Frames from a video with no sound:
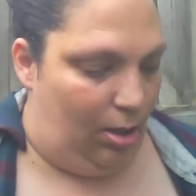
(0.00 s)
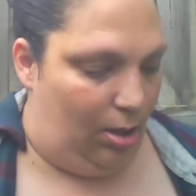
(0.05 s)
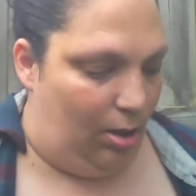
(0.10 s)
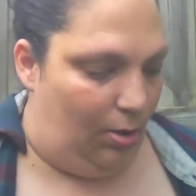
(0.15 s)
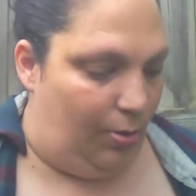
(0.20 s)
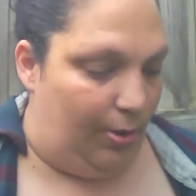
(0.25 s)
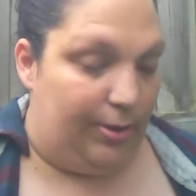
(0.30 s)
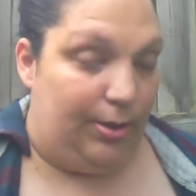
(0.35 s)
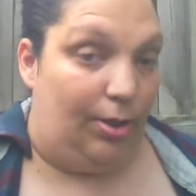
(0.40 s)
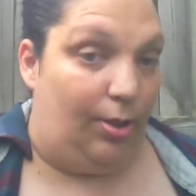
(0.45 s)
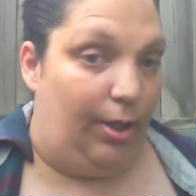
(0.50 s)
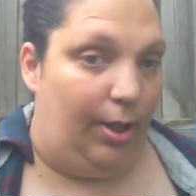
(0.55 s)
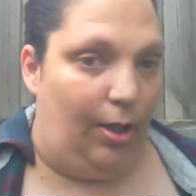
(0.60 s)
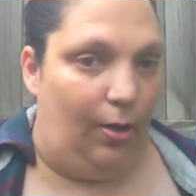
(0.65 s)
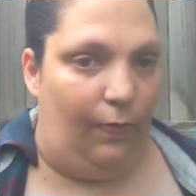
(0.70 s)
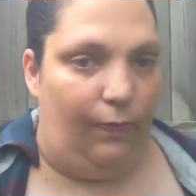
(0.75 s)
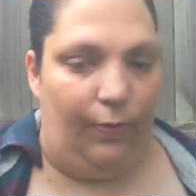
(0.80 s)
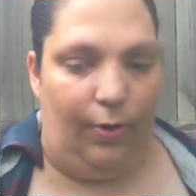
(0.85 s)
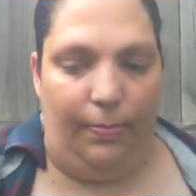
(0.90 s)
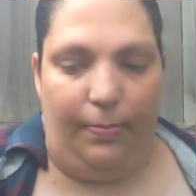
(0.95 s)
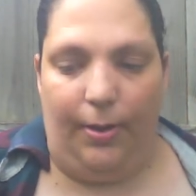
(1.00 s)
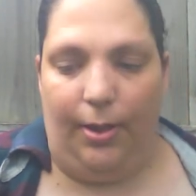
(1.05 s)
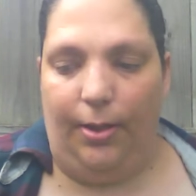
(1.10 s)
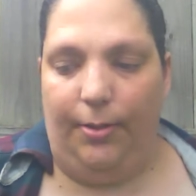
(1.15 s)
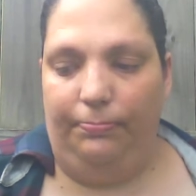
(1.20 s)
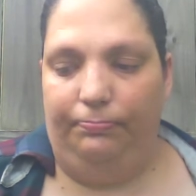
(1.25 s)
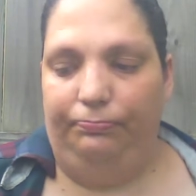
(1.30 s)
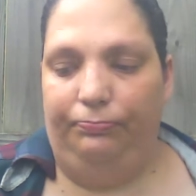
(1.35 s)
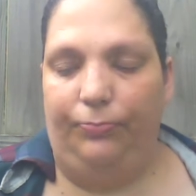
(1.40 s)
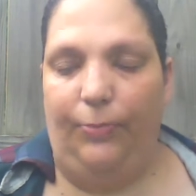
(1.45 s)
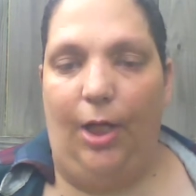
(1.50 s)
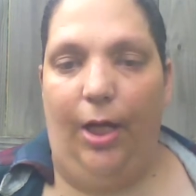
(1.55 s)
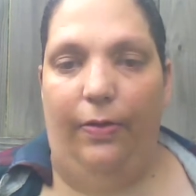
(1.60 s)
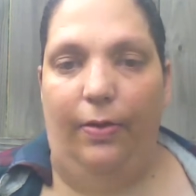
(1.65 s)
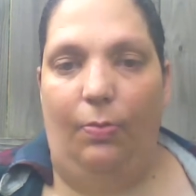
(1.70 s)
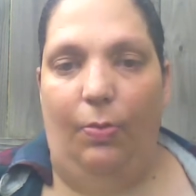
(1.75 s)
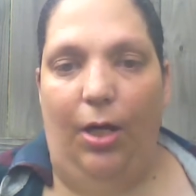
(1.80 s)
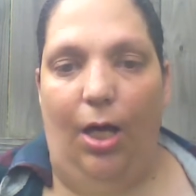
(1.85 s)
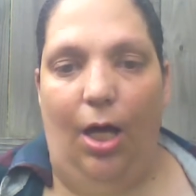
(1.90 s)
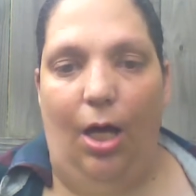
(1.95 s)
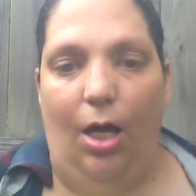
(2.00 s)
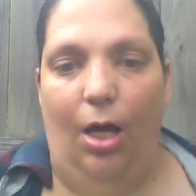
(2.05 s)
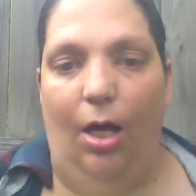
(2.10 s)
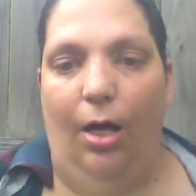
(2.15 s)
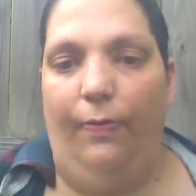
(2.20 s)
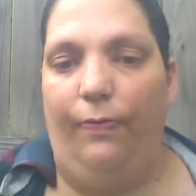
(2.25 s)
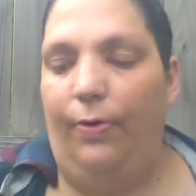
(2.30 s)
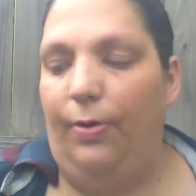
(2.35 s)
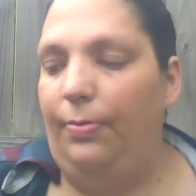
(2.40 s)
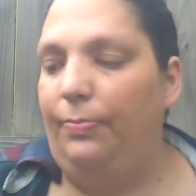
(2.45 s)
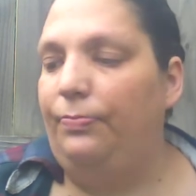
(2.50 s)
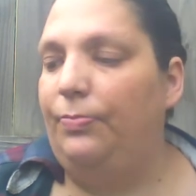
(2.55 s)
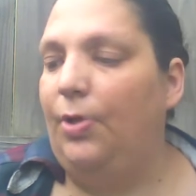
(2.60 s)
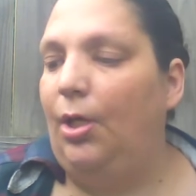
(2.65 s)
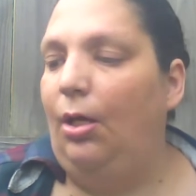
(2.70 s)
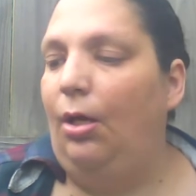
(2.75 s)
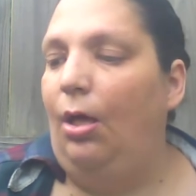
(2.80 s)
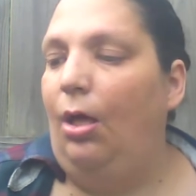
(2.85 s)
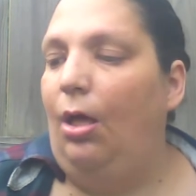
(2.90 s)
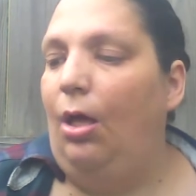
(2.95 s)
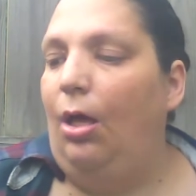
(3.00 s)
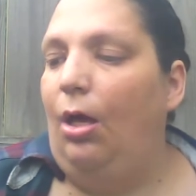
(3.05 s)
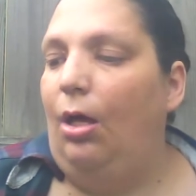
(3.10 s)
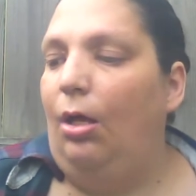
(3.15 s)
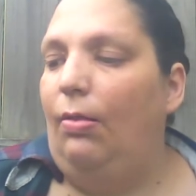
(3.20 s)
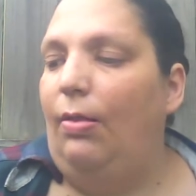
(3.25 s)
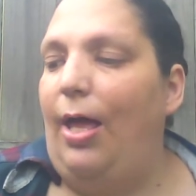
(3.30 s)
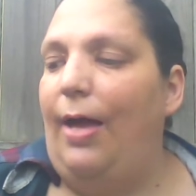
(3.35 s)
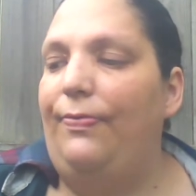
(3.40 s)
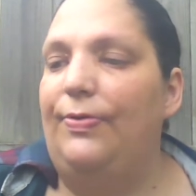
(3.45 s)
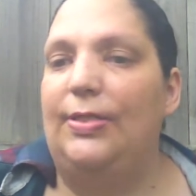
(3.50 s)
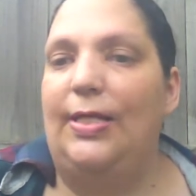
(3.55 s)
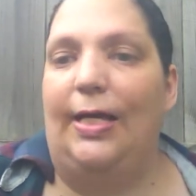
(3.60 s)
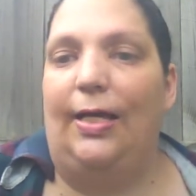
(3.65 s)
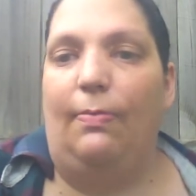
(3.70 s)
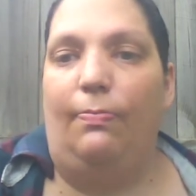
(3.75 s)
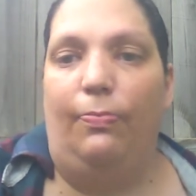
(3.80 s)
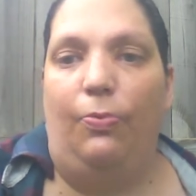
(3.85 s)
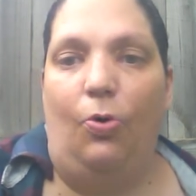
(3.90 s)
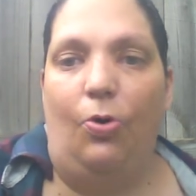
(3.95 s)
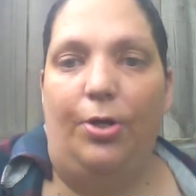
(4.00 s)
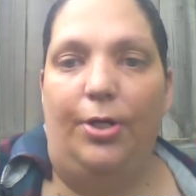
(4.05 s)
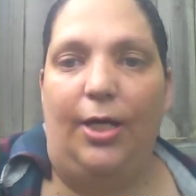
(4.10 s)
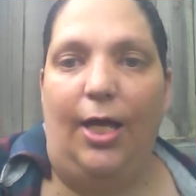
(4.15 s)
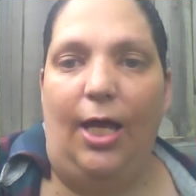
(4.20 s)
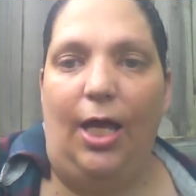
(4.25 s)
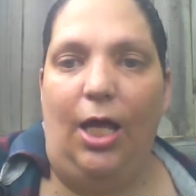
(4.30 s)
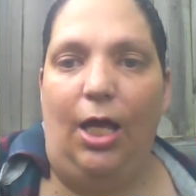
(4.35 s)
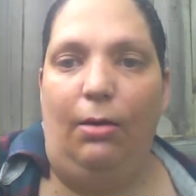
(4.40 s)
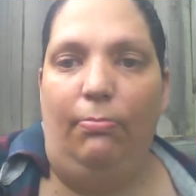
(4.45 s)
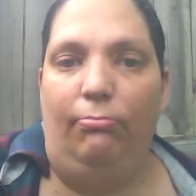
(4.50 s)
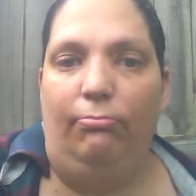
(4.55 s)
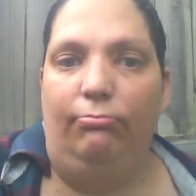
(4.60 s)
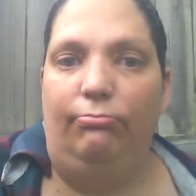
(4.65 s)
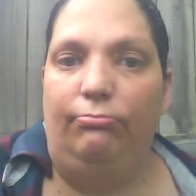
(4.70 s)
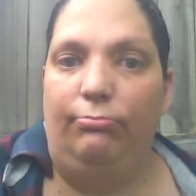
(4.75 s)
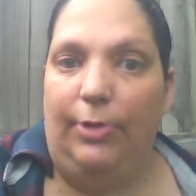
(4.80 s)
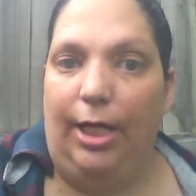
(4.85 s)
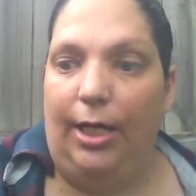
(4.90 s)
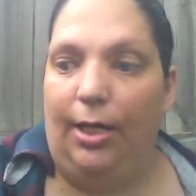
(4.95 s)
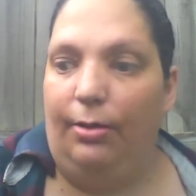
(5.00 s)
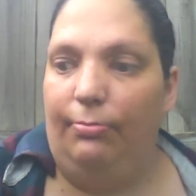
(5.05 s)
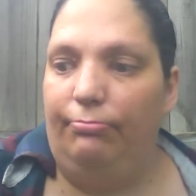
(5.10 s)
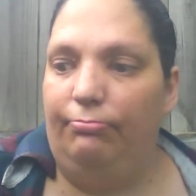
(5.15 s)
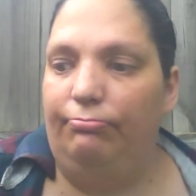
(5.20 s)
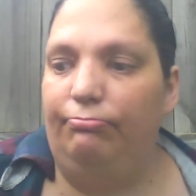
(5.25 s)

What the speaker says: Well, it's already over, but... And then we have Life is Like a Board Game. Yep.